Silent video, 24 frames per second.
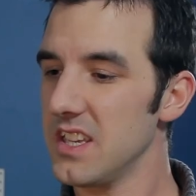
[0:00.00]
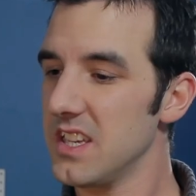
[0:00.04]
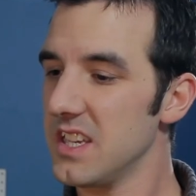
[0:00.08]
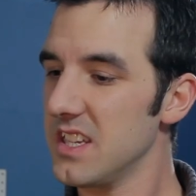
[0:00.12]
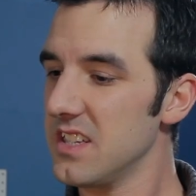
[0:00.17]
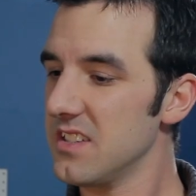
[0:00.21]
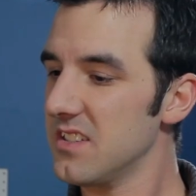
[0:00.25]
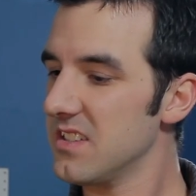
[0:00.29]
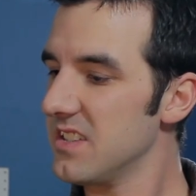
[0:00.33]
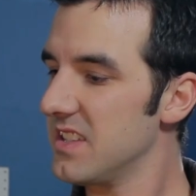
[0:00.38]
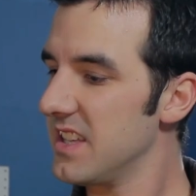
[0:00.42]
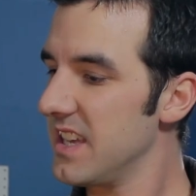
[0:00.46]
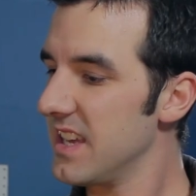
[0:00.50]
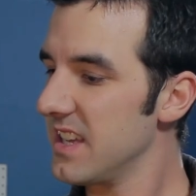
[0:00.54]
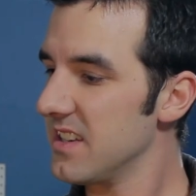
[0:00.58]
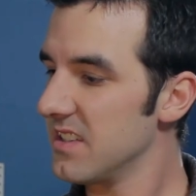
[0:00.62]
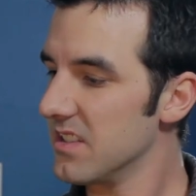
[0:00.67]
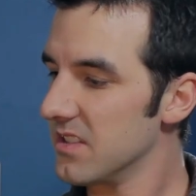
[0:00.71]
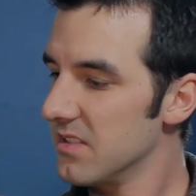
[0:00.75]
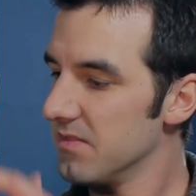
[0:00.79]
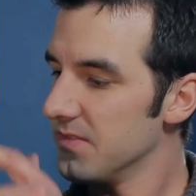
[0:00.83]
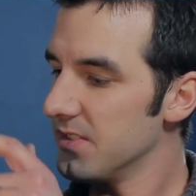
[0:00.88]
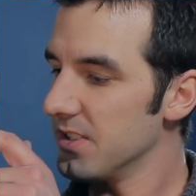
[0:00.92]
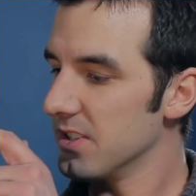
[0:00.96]
into the
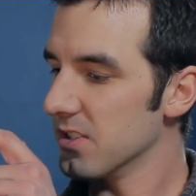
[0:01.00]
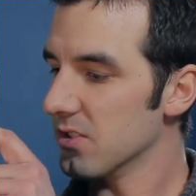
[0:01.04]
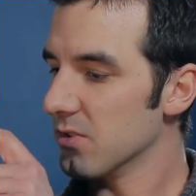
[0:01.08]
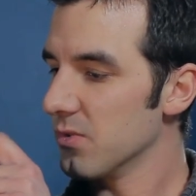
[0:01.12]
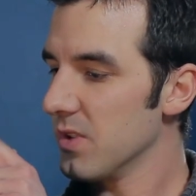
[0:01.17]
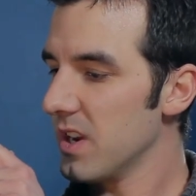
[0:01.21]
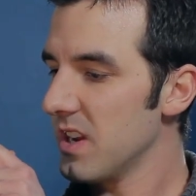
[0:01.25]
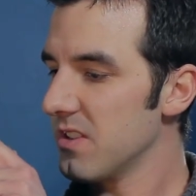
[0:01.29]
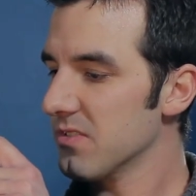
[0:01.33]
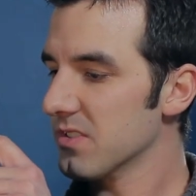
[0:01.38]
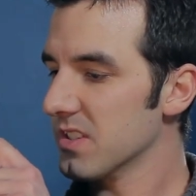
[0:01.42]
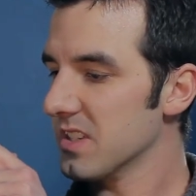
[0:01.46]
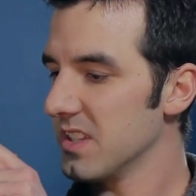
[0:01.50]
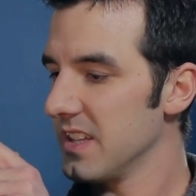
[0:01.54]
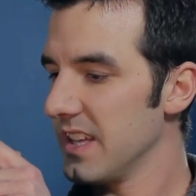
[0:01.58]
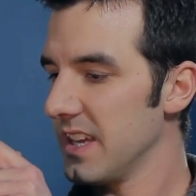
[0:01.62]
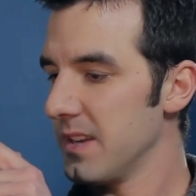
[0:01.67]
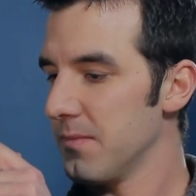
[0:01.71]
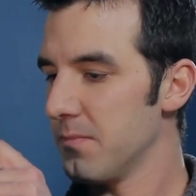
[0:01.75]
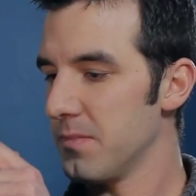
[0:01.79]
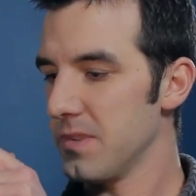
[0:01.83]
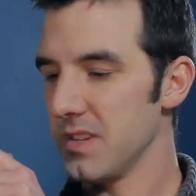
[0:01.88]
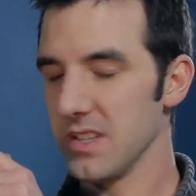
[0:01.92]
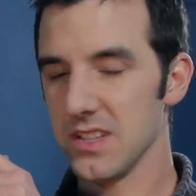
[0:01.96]
end of their ground
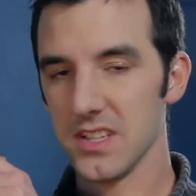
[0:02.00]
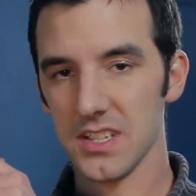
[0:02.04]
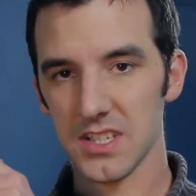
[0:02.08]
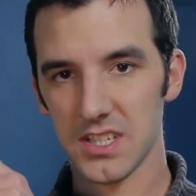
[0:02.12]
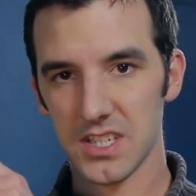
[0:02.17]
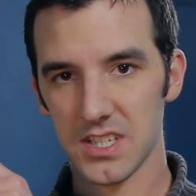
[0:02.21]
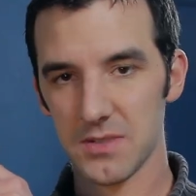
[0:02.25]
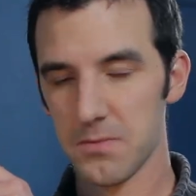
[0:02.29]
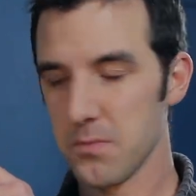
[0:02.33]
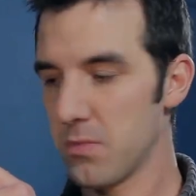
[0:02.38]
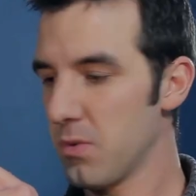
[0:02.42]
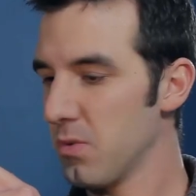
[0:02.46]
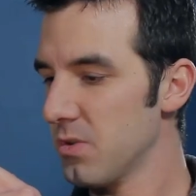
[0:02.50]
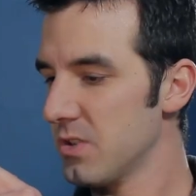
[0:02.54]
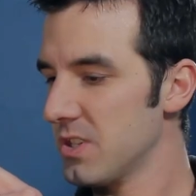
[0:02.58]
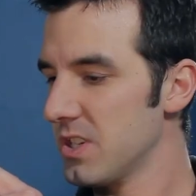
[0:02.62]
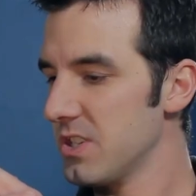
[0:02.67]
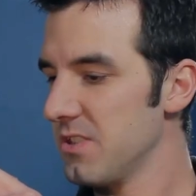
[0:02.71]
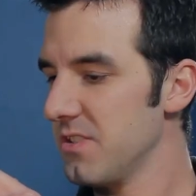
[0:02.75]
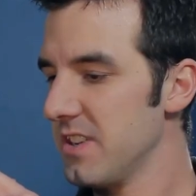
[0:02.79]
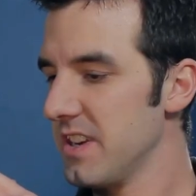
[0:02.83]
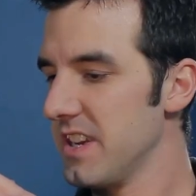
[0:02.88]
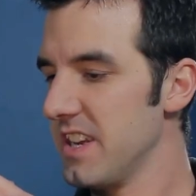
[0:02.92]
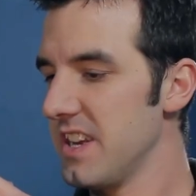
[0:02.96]
clamp in this
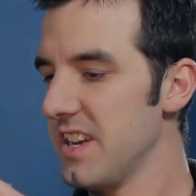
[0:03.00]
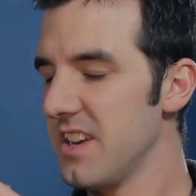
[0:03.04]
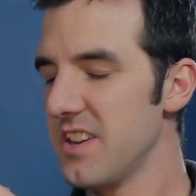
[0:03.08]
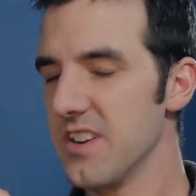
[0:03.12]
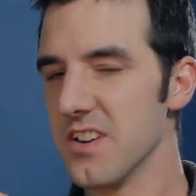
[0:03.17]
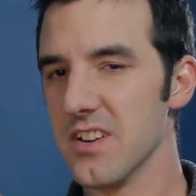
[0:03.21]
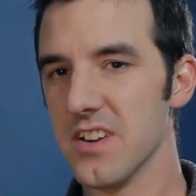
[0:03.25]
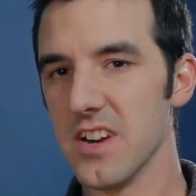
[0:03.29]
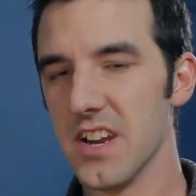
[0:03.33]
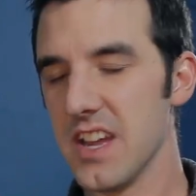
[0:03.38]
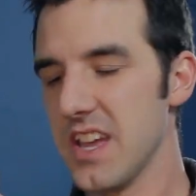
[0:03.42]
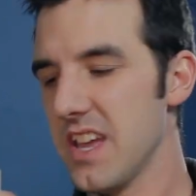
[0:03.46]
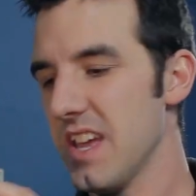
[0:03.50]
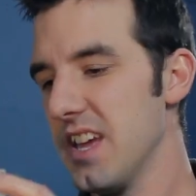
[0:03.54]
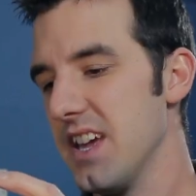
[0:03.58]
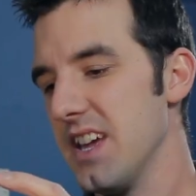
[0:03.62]
portion right here,